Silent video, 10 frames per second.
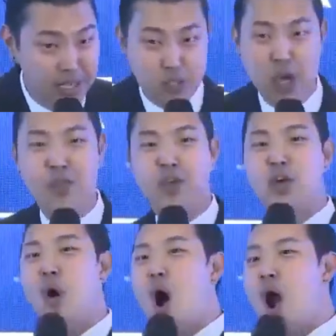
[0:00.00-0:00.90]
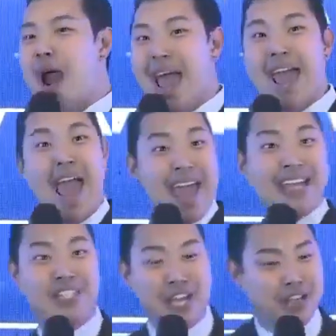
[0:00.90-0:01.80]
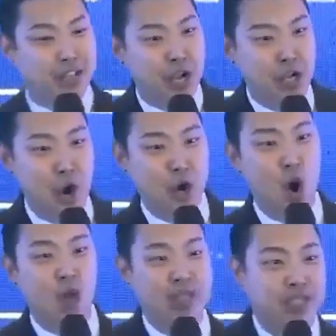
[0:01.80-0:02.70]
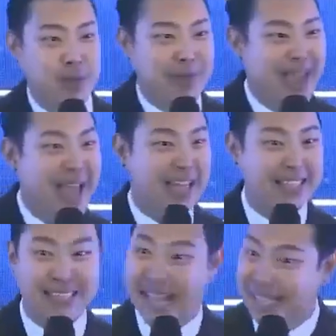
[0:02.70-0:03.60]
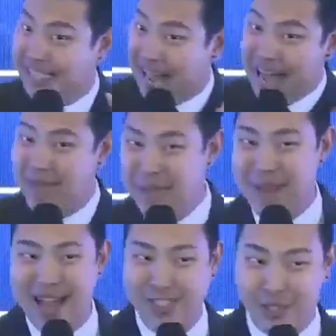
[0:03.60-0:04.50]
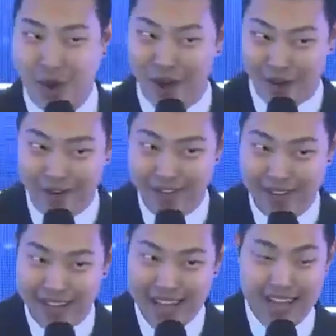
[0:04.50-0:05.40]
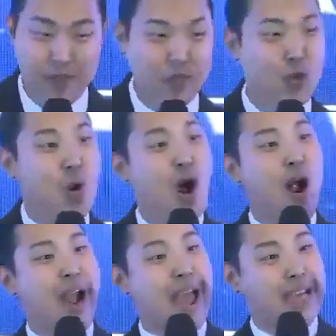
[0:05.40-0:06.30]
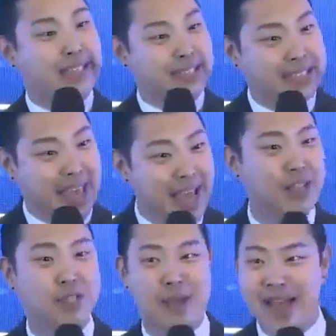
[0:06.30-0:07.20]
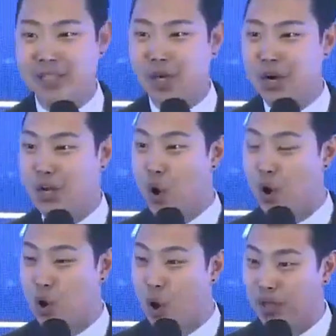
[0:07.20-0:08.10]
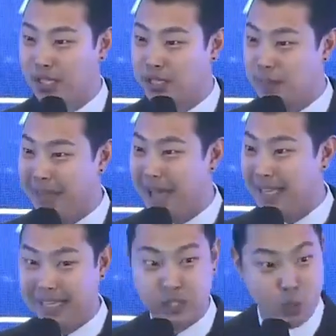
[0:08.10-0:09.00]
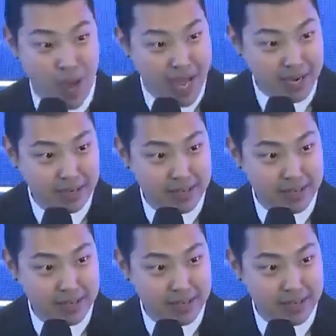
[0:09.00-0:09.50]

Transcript: So if you are an agent, your goal is to be at least a diamond master. And if you are a sales master, your goal is to be at least what?